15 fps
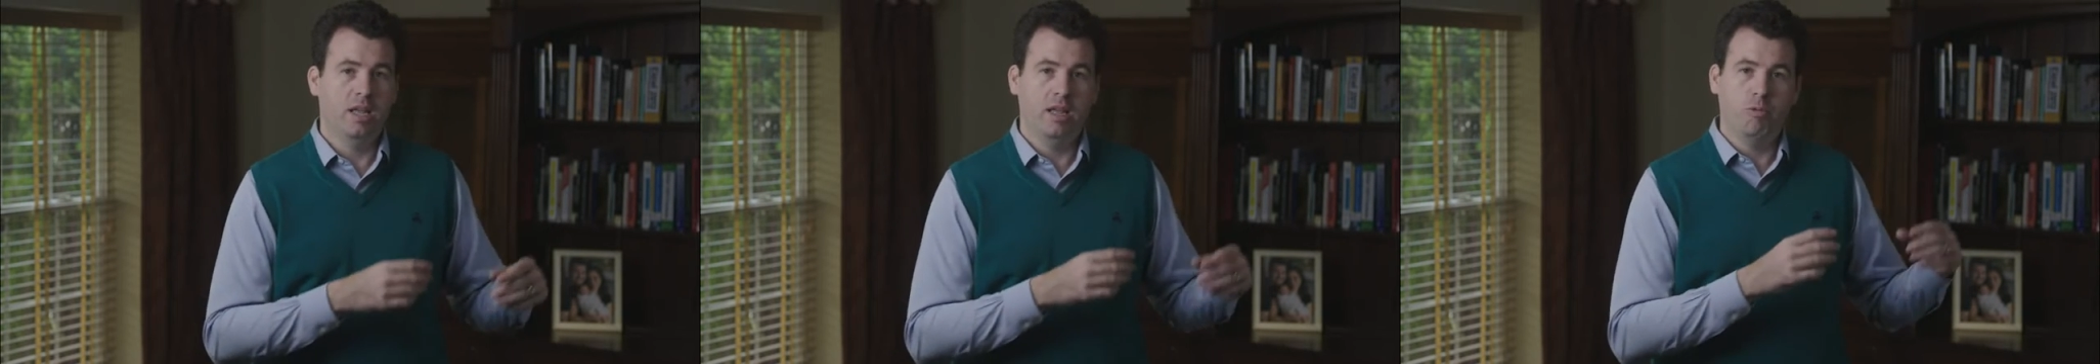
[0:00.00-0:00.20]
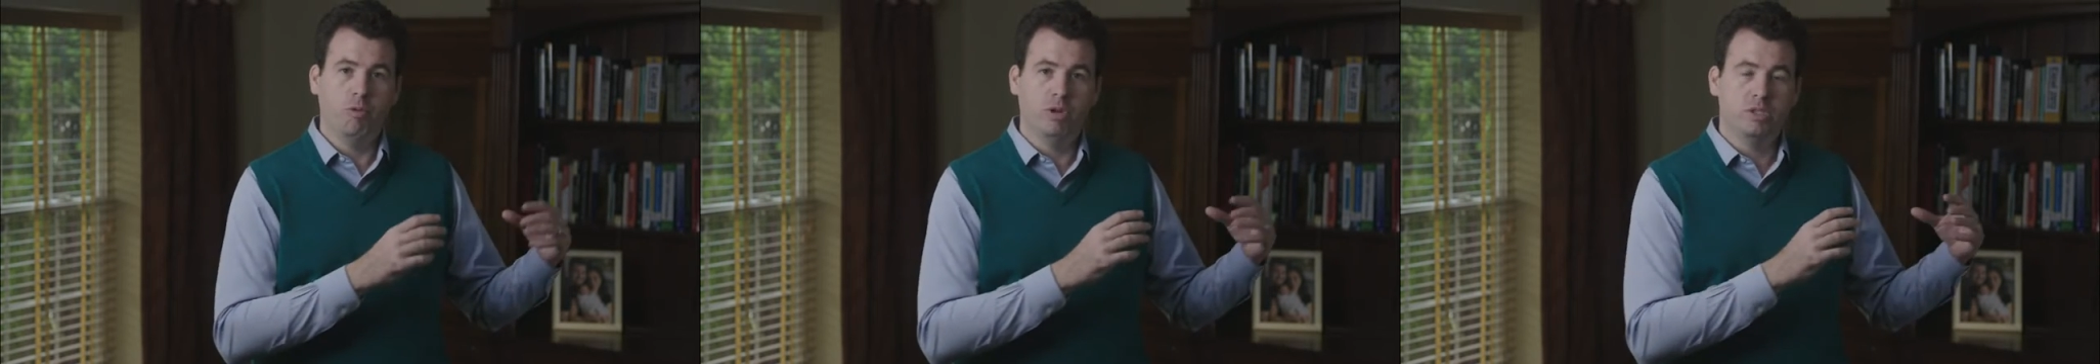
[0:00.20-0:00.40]

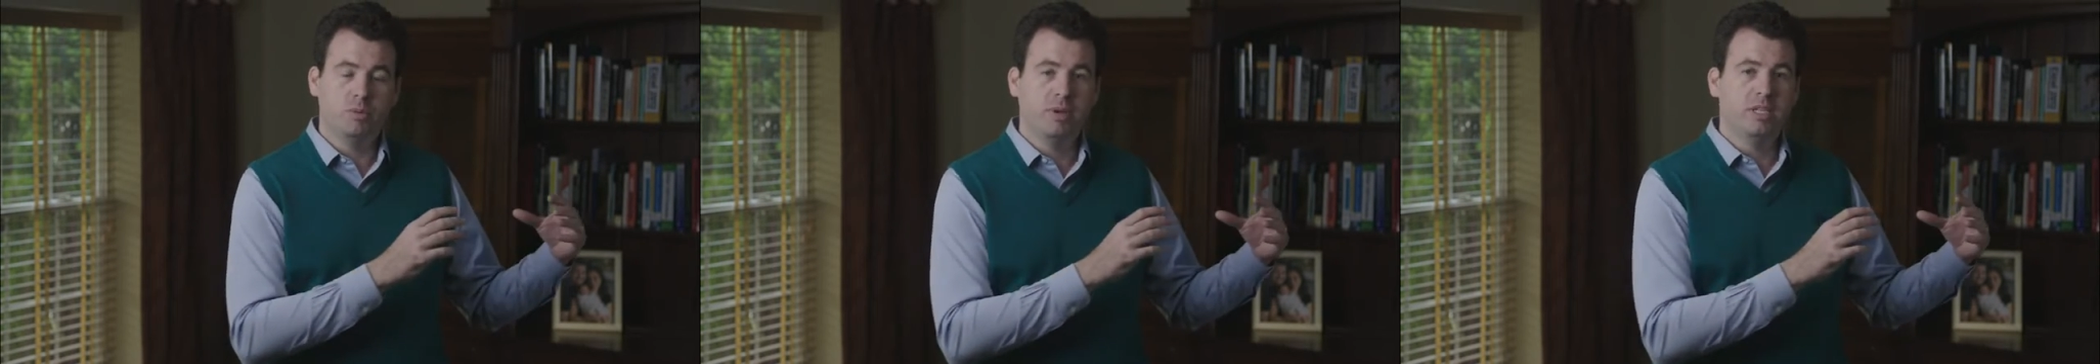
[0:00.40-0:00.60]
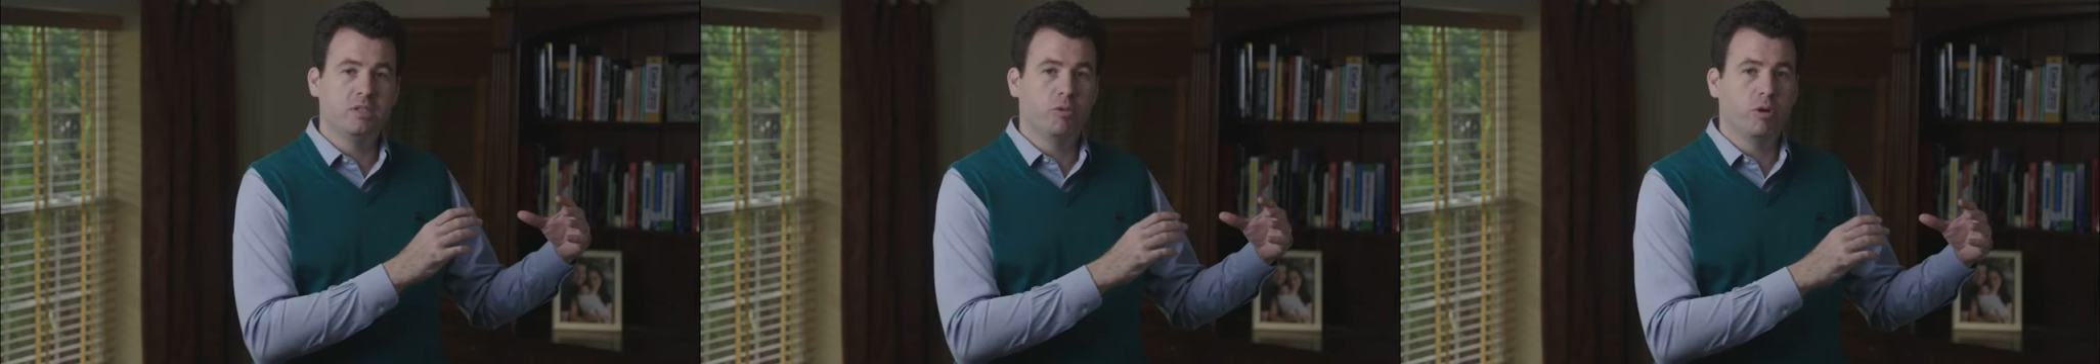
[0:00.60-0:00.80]
which
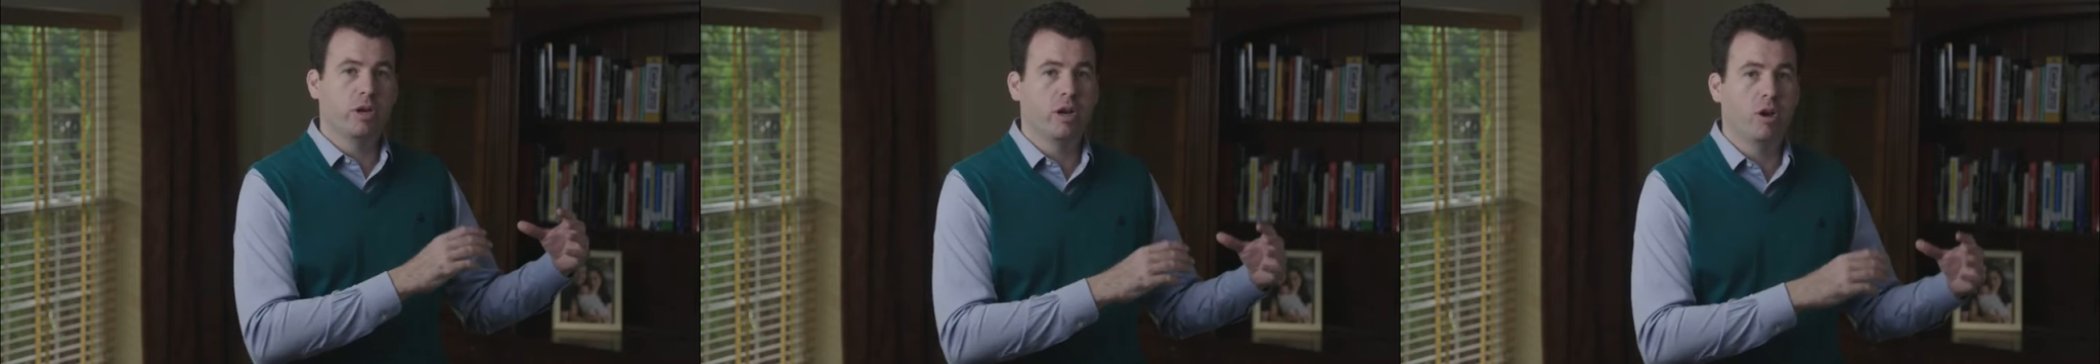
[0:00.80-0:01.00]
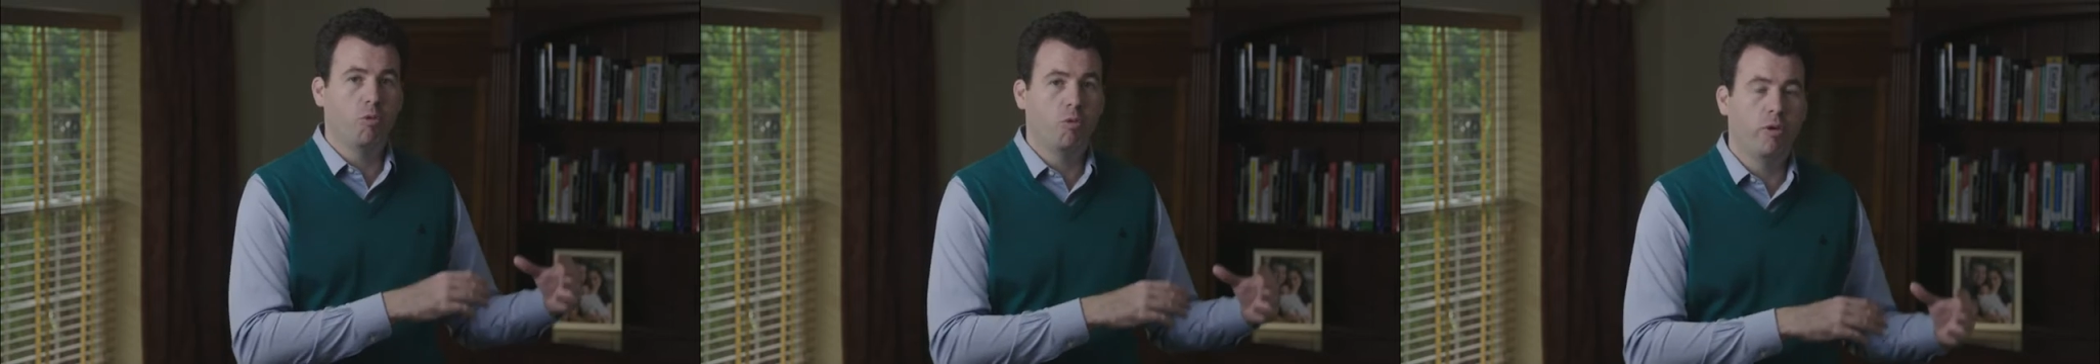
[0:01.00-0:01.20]
means we're
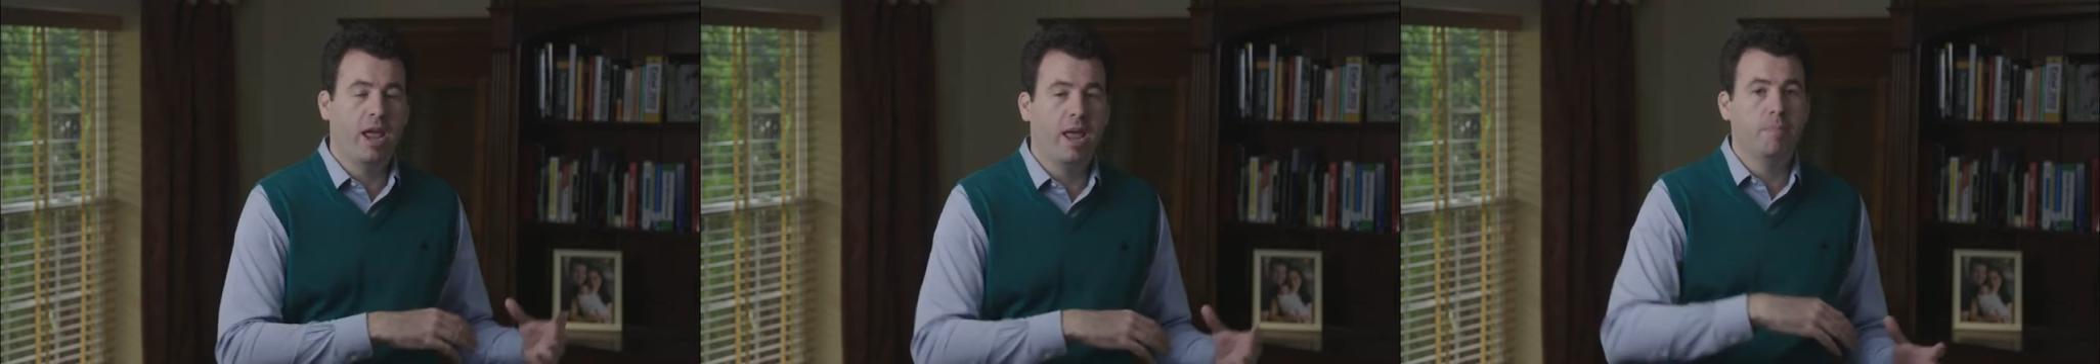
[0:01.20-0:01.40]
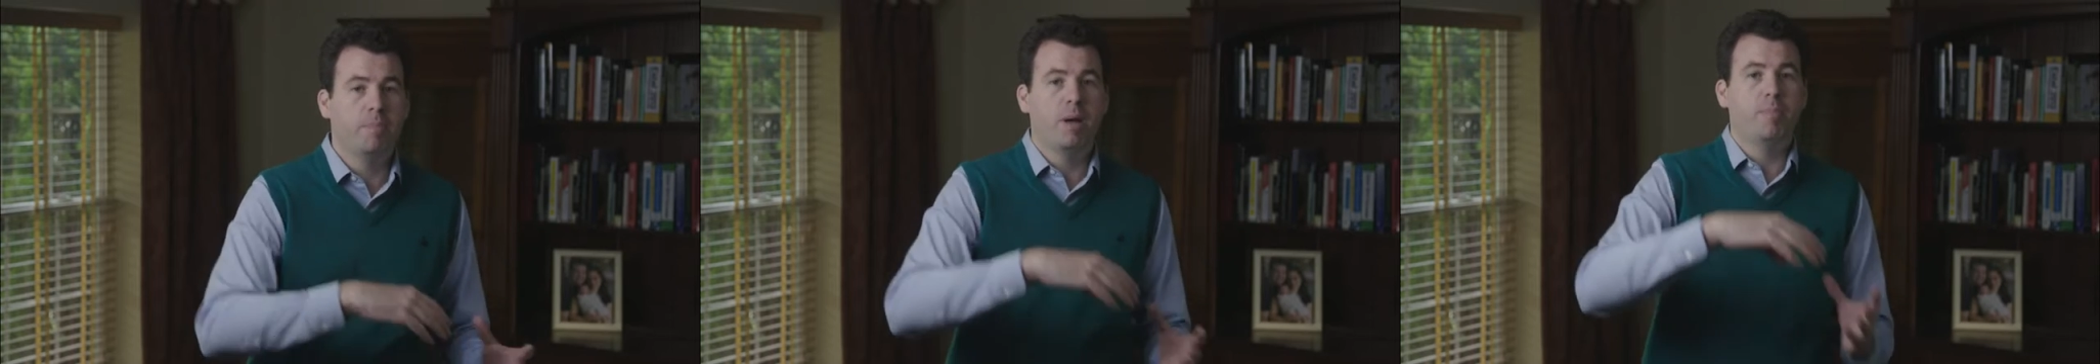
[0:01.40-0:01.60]
going to
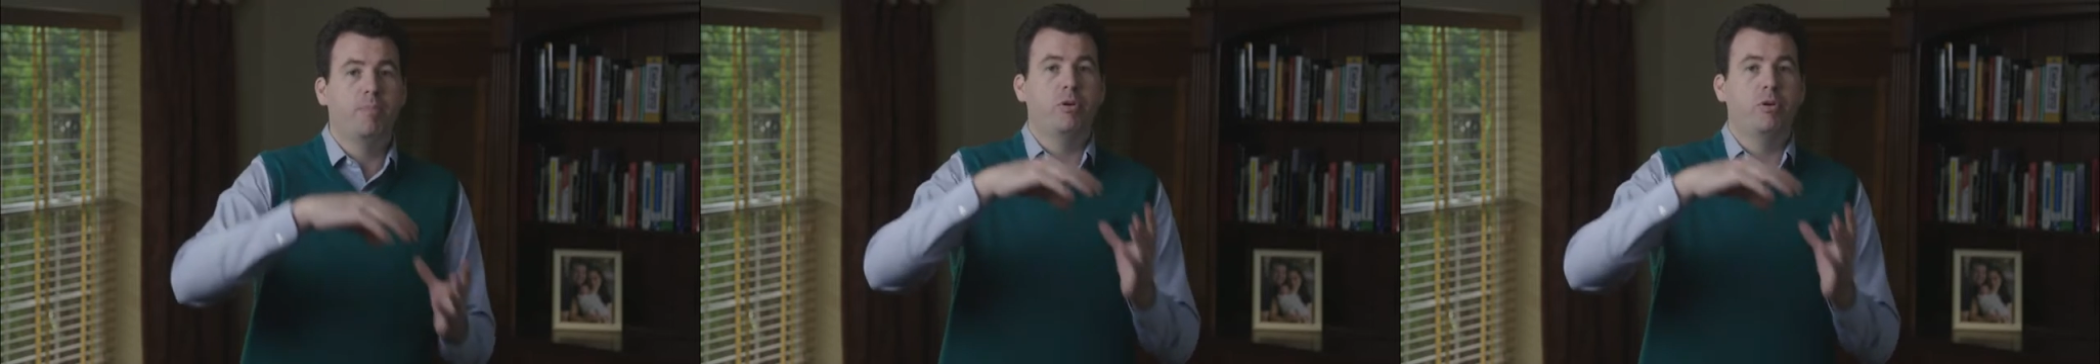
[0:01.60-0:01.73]
ramp up